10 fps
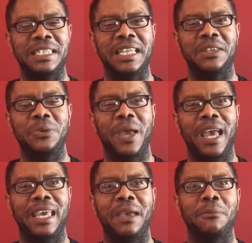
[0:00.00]
And then you
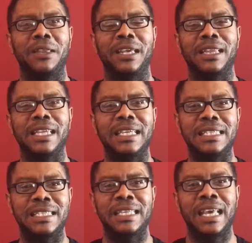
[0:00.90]
had Kimberly
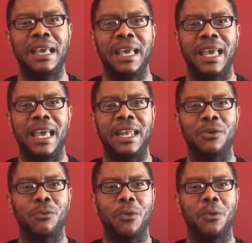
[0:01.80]
Elise
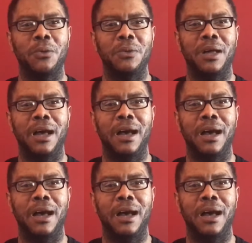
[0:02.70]
in the role.